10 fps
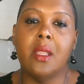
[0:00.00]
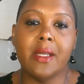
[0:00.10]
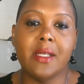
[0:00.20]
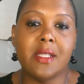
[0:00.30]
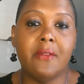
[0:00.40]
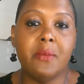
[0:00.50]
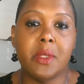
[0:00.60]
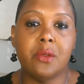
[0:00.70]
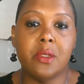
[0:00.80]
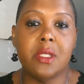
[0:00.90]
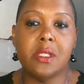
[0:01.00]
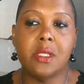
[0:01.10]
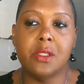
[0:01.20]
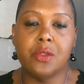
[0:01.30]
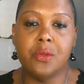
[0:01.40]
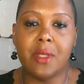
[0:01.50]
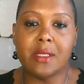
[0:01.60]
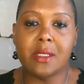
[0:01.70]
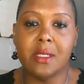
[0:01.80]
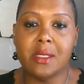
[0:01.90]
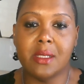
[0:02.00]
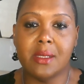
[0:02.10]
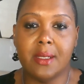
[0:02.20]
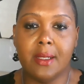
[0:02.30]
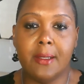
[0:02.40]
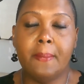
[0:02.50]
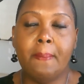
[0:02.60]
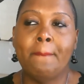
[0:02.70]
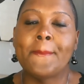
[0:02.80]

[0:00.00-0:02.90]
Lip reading: Like I said, I've been doing this since 2016.